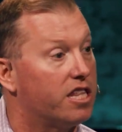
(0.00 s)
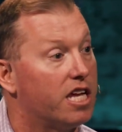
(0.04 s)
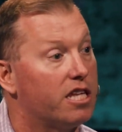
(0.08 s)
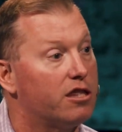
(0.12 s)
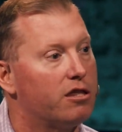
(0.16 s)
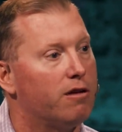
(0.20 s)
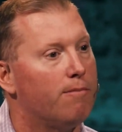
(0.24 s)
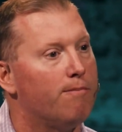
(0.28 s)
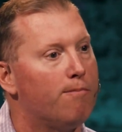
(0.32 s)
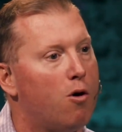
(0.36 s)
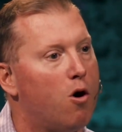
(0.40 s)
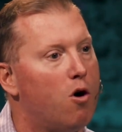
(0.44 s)

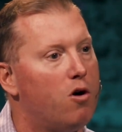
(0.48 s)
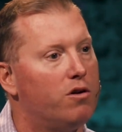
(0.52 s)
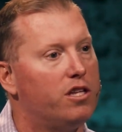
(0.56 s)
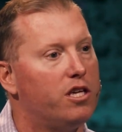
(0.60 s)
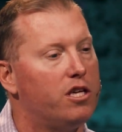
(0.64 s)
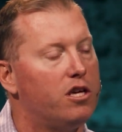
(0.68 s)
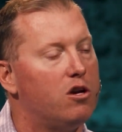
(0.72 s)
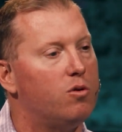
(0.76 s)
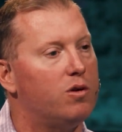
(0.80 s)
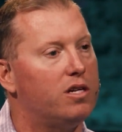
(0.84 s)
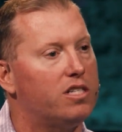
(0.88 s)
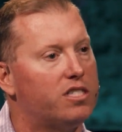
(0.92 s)
That the more
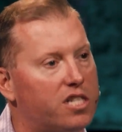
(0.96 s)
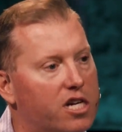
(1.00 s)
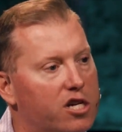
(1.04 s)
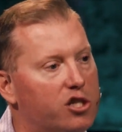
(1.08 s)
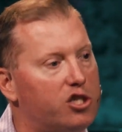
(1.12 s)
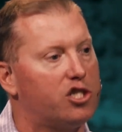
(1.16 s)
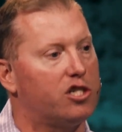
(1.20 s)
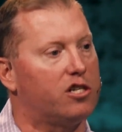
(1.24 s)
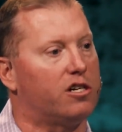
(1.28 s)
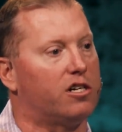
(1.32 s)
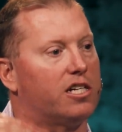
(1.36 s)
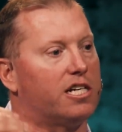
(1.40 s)
that you
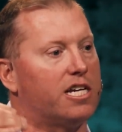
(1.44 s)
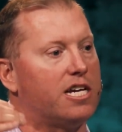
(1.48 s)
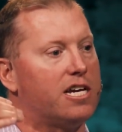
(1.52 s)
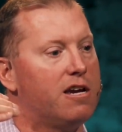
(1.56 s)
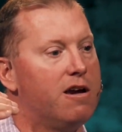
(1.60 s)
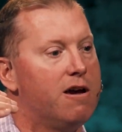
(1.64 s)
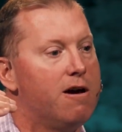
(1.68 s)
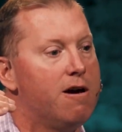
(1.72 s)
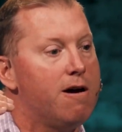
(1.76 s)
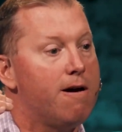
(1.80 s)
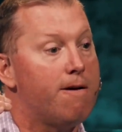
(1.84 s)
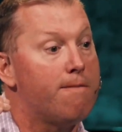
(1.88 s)

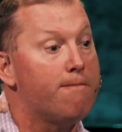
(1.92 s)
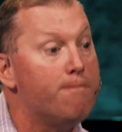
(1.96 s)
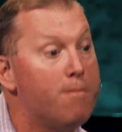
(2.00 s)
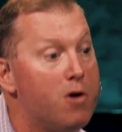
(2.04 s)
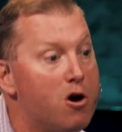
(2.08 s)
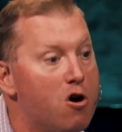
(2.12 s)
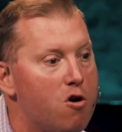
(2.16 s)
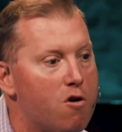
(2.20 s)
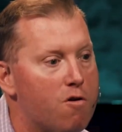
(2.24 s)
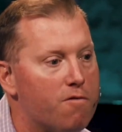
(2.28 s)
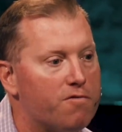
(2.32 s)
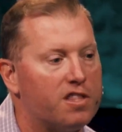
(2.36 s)
intentionally
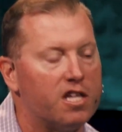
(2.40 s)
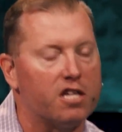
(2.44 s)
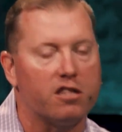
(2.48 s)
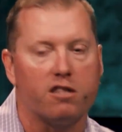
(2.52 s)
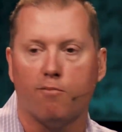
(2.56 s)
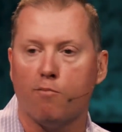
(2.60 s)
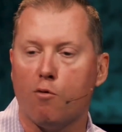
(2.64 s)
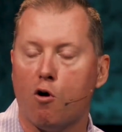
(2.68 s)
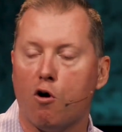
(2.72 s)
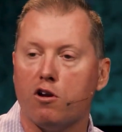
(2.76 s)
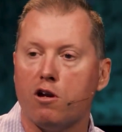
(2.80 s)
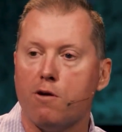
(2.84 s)
move, that
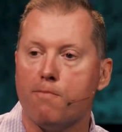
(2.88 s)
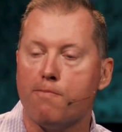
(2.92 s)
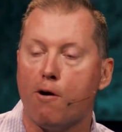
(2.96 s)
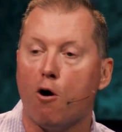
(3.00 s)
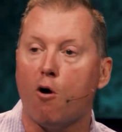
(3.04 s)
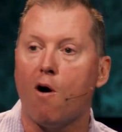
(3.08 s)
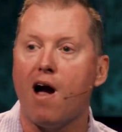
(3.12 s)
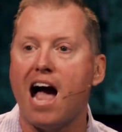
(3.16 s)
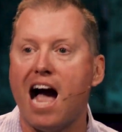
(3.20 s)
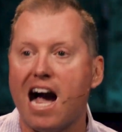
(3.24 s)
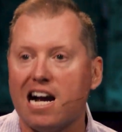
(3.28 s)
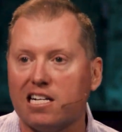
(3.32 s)
the more you
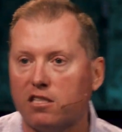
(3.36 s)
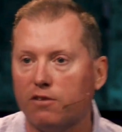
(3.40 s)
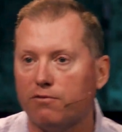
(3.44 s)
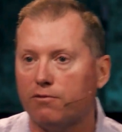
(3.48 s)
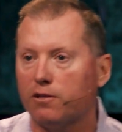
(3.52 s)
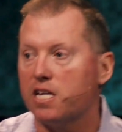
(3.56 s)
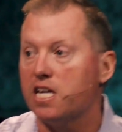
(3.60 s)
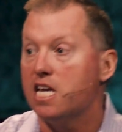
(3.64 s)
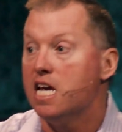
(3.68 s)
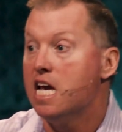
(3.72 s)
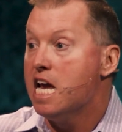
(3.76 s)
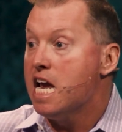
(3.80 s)

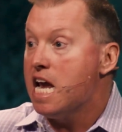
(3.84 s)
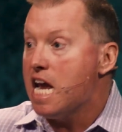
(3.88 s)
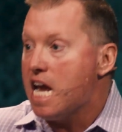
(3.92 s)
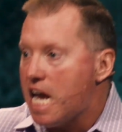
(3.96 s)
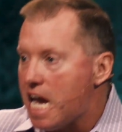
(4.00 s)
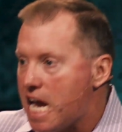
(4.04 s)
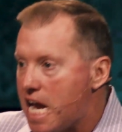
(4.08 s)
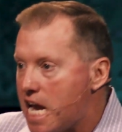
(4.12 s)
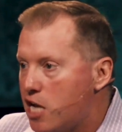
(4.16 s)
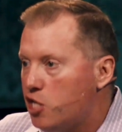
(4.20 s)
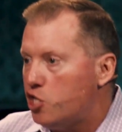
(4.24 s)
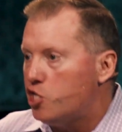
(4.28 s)
proactively
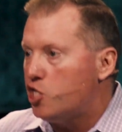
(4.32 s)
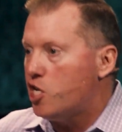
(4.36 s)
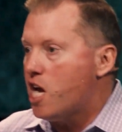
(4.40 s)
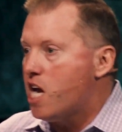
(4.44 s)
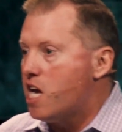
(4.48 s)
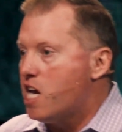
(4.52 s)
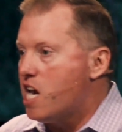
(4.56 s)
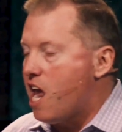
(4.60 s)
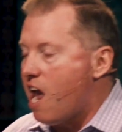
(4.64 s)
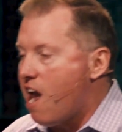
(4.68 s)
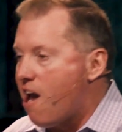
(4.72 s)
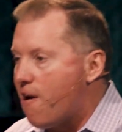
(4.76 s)
each
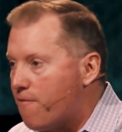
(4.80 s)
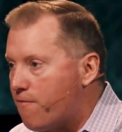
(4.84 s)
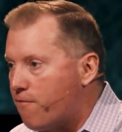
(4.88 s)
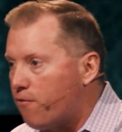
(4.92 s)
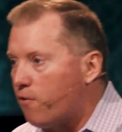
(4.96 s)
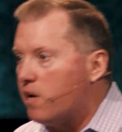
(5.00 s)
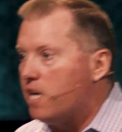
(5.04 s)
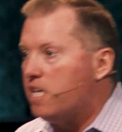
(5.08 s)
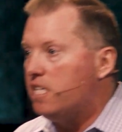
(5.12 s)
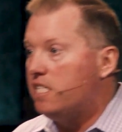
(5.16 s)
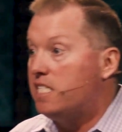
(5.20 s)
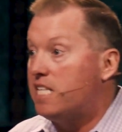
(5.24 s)
and
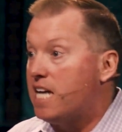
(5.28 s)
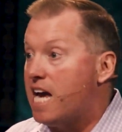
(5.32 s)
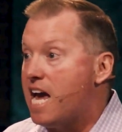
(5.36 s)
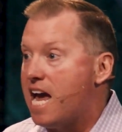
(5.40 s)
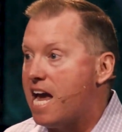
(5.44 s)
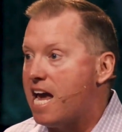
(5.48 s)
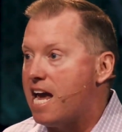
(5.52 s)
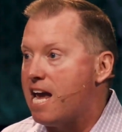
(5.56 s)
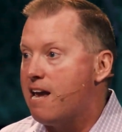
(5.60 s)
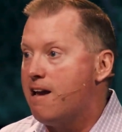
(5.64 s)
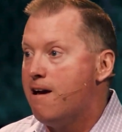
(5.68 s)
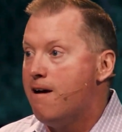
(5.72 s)
every
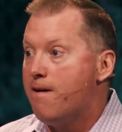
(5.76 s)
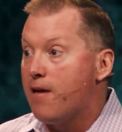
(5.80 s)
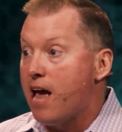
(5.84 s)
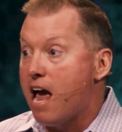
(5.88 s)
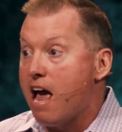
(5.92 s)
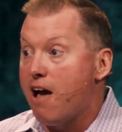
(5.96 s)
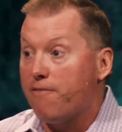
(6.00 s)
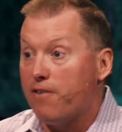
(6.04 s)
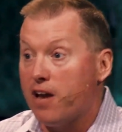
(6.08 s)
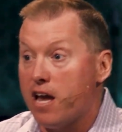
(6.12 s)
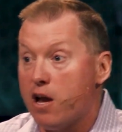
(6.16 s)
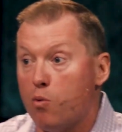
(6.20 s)
day
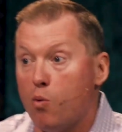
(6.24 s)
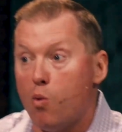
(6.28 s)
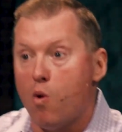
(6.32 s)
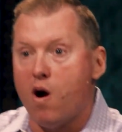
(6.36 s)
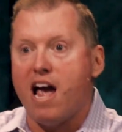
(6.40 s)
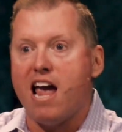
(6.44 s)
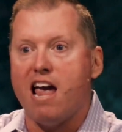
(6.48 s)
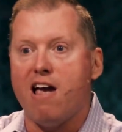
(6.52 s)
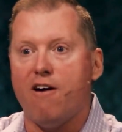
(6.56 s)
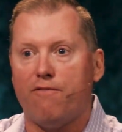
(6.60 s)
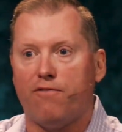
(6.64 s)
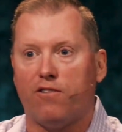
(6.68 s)
have a
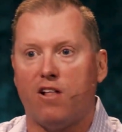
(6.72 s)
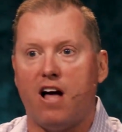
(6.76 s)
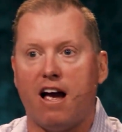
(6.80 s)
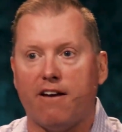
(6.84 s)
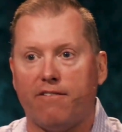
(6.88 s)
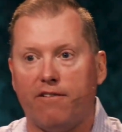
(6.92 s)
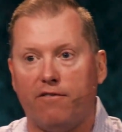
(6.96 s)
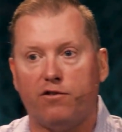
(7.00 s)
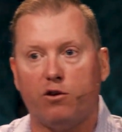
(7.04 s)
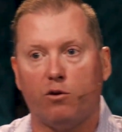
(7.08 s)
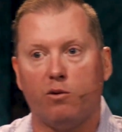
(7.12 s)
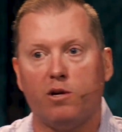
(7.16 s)
way of
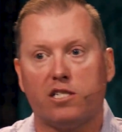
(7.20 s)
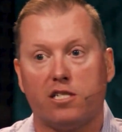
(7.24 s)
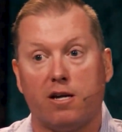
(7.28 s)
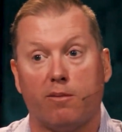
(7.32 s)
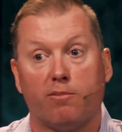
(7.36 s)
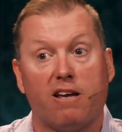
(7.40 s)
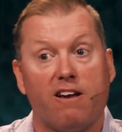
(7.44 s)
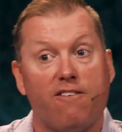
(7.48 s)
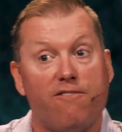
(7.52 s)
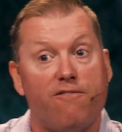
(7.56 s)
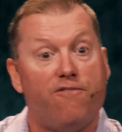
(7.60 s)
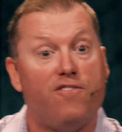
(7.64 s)
life of doing
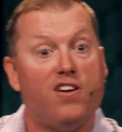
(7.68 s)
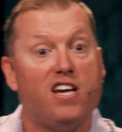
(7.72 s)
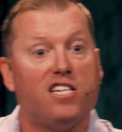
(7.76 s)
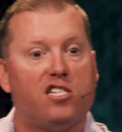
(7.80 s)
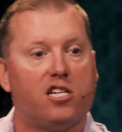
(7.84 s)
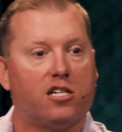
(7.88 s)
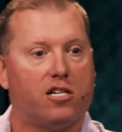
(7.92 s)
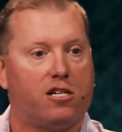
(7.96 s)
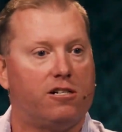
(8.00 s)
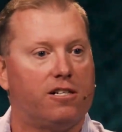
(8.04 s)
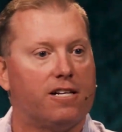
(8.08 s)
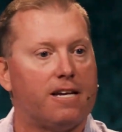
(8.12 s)
something
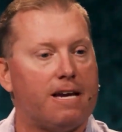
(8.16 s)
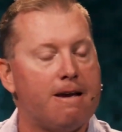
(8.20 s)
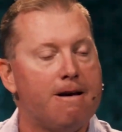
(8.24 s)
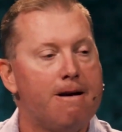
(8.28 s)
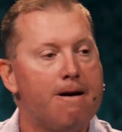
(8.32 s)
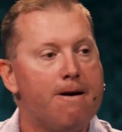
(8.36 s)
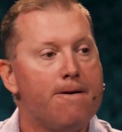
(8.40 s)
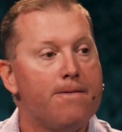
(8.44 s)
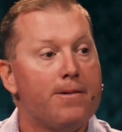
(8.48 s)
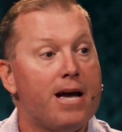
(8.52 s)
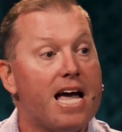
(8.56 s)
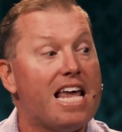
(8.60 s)
physically,
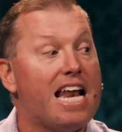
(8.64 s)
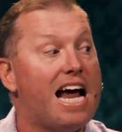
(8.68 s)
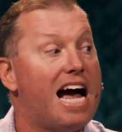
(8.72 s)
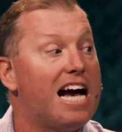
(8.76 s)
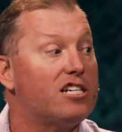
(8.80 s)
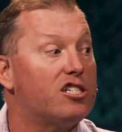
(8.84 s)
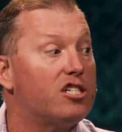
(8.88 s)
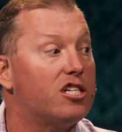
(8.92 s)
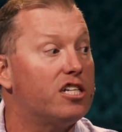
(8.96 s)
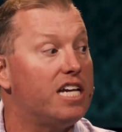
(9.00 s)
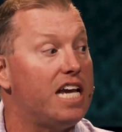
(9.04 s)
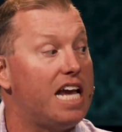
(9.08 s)
it
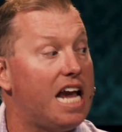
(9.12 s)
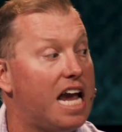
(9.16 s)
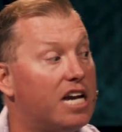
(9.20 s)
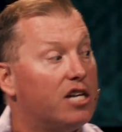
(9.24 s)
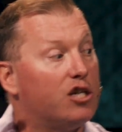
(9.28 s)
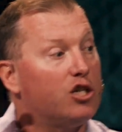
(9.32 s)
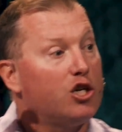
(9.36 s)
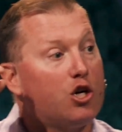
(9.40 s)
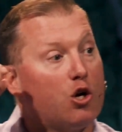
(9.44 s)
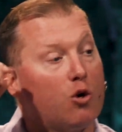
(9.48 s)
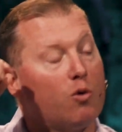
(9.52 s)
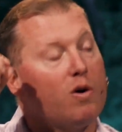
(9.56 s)
actually
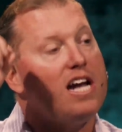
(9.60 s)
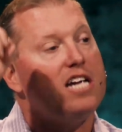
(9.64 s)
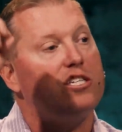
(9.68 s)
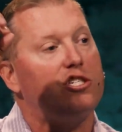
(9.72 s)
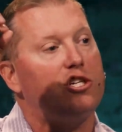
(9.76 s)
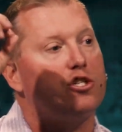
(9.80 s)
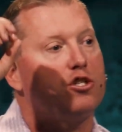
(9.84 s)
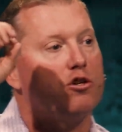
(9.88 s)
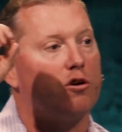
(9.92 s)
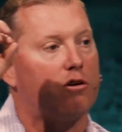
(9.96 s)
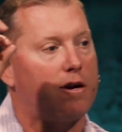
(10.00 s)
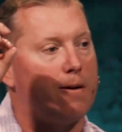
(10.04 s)

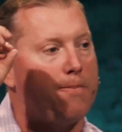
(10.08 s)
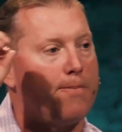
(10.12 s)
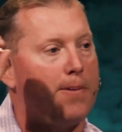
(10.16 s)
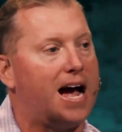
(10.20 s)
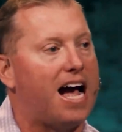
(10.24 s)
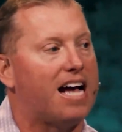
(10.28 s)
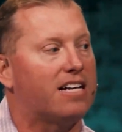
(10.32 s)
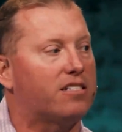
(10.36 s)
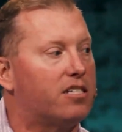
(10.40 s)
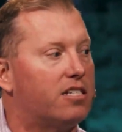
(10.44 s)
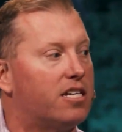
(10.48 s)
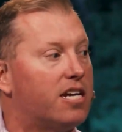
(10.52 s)
increases your
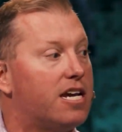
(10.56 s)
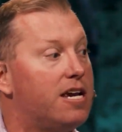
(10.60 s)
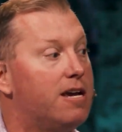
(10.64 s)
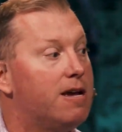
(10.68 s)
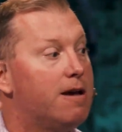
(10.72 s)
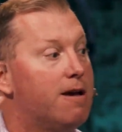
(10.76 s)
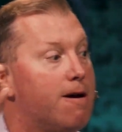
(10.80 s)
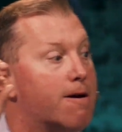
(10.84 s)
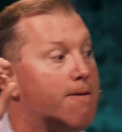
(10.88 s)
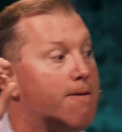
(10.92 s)
capacity